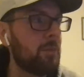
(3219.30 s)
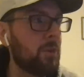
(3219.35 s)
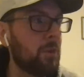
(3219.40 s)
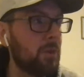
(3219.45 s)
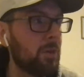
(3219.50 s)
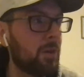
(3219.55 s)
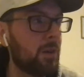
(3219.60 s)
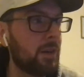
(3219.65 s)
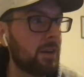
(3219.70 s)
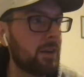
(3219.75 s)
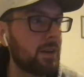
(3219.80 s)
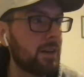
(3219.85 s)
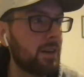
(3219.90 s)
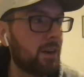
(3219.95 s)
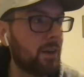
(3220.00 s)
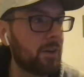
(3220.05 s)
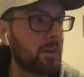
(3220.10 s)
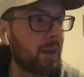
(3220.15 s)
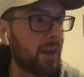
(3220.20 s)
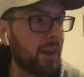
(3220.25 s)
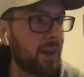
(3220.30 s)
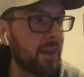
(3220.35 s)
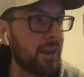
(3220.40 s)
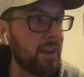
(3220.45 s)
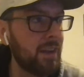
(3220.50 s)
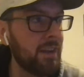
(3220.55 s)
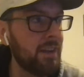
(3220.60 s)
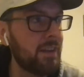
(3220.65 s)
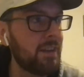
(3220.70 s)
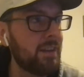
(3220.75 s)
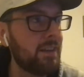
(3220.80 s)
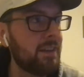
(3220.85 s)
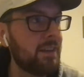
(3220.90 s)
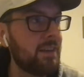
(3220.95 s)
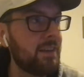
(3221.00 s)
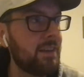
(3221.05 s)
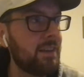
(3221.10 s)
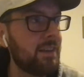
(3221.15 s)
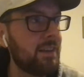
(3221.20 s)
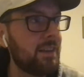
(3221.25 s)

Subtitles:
He's from New York. Okay.